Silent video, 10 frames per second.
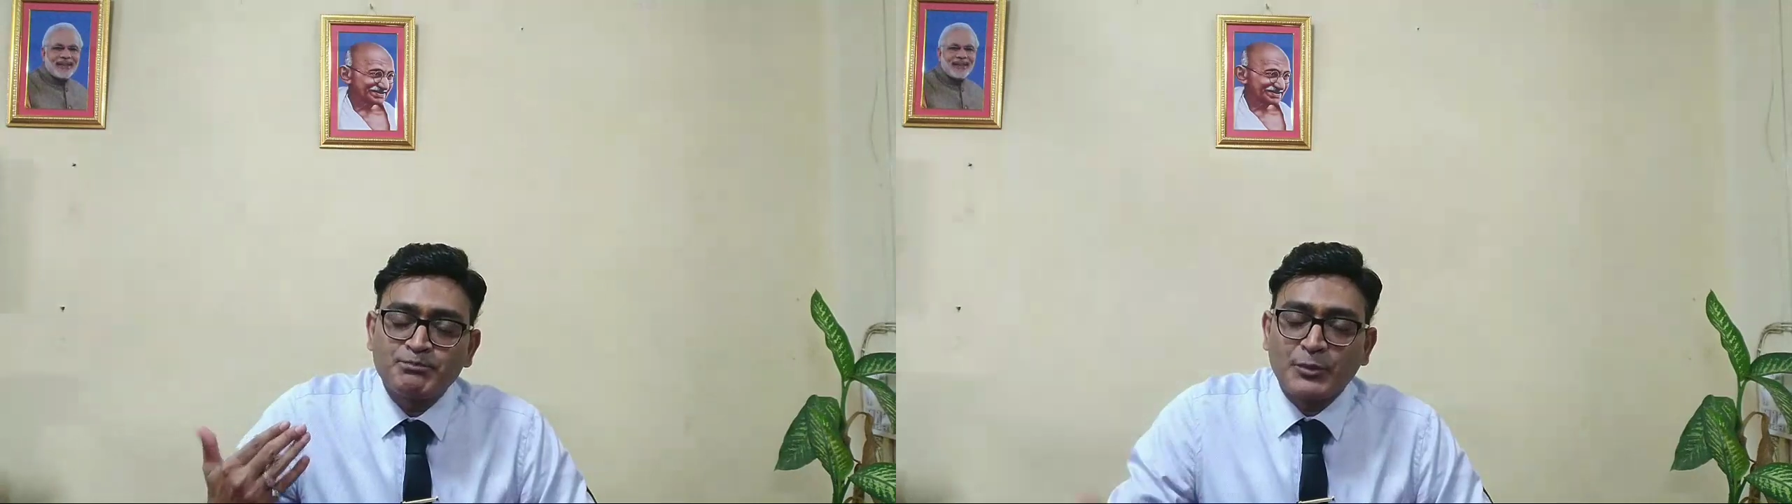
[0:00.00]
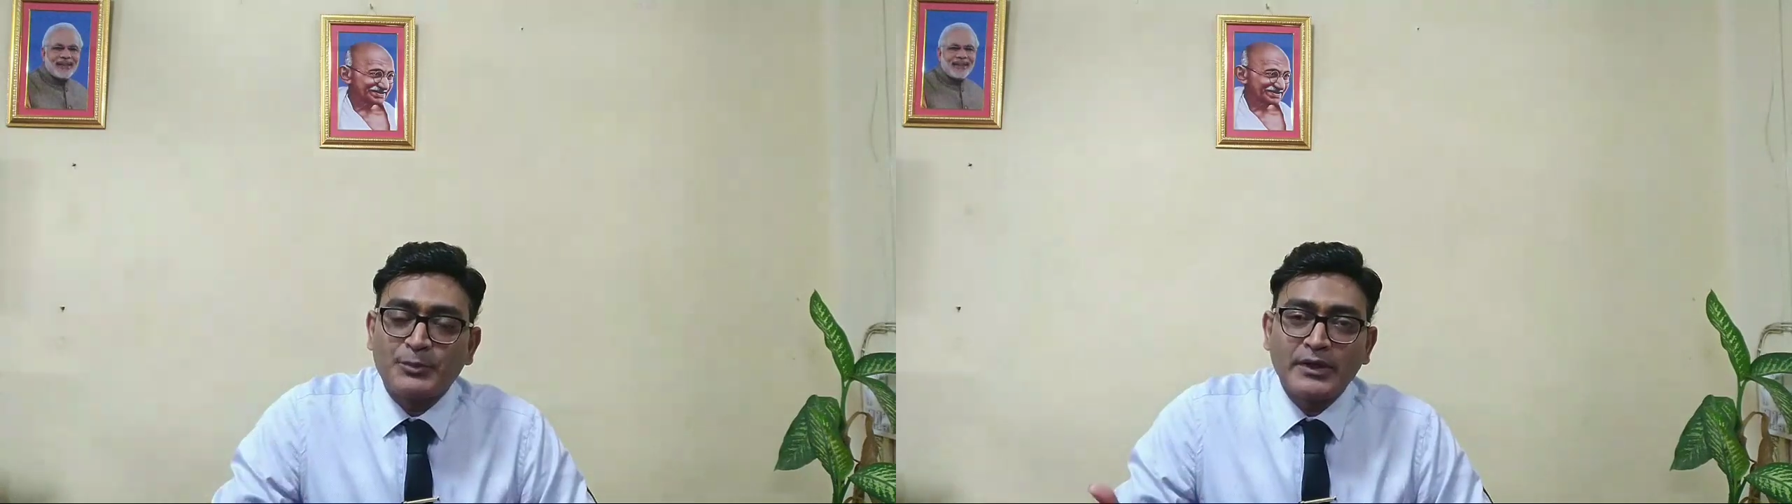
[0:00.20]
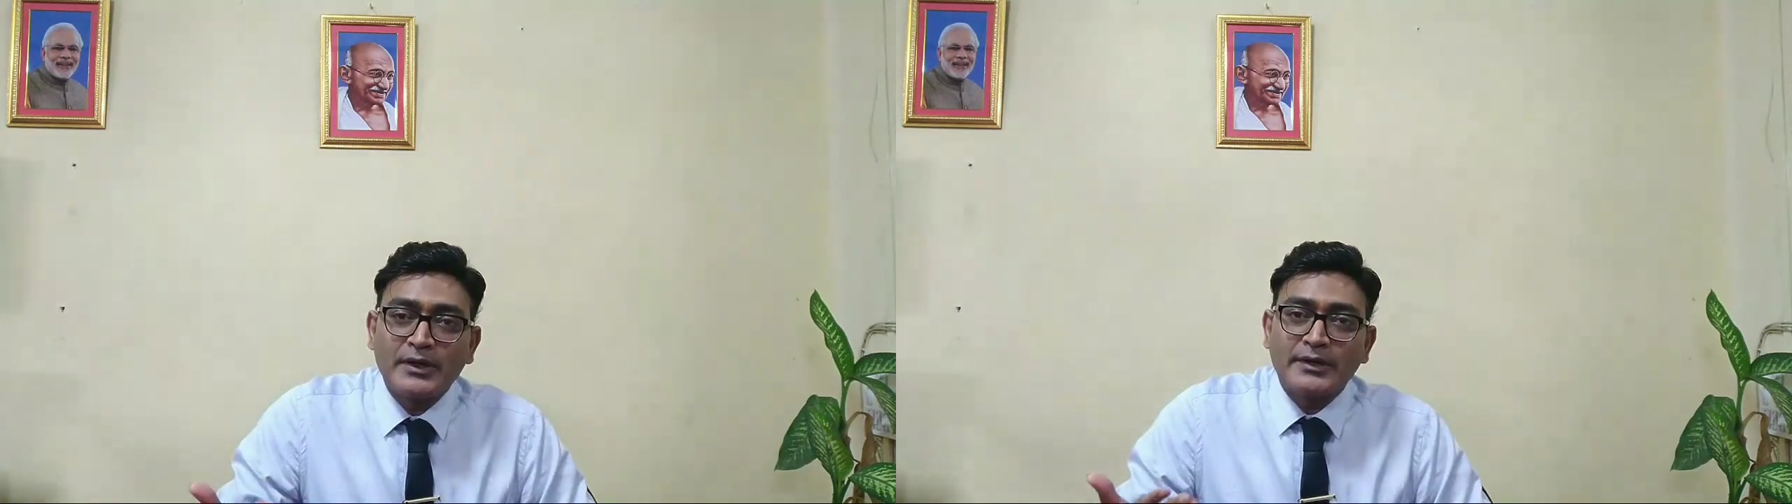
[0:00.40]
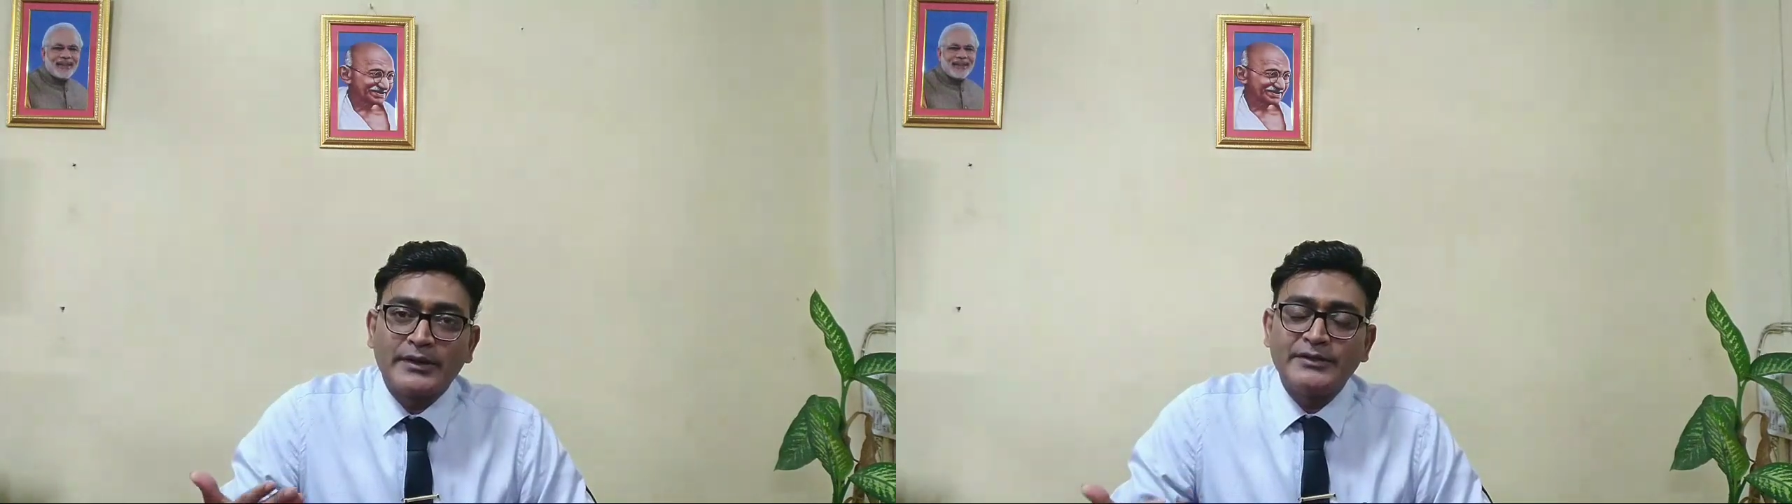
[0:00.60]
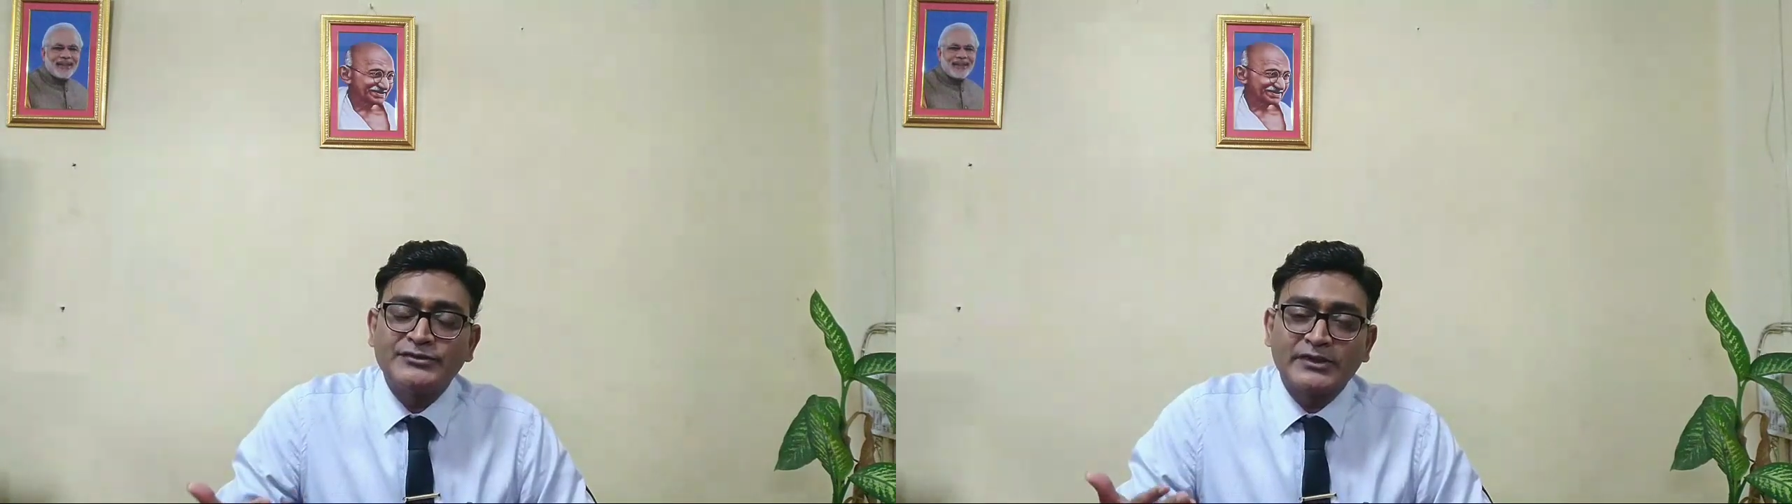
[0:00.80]
prepare a
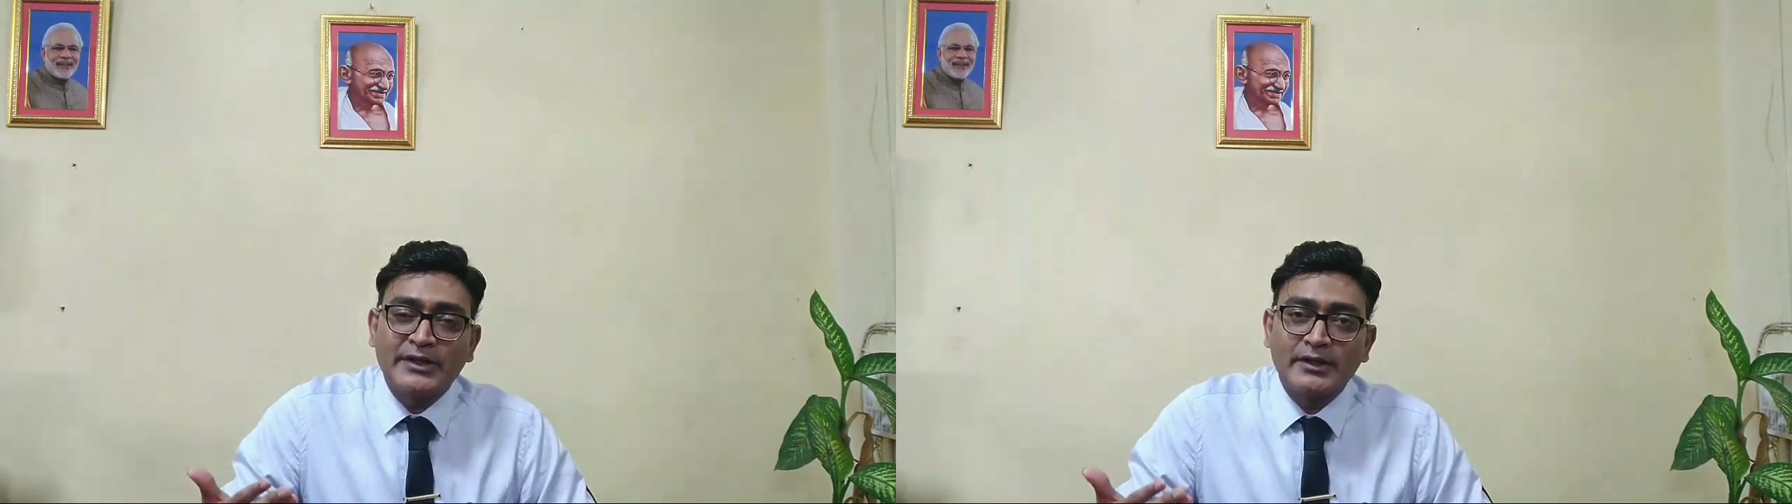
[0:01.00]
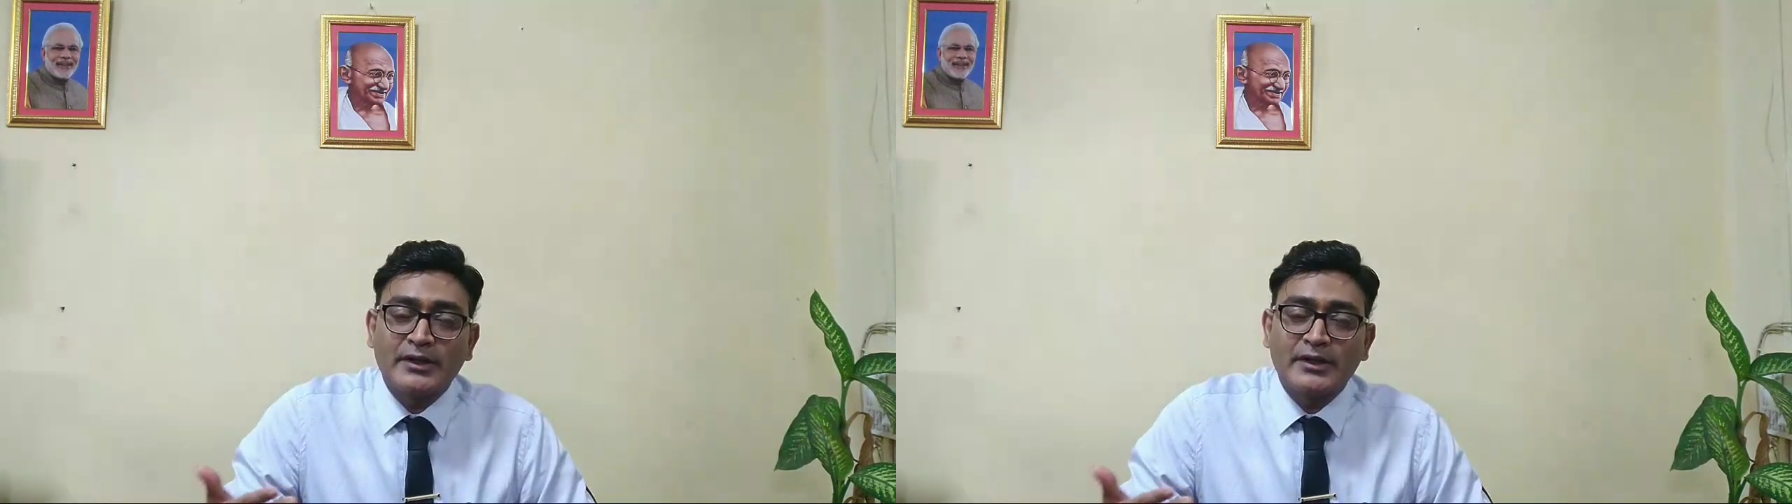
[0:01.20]
diet chart,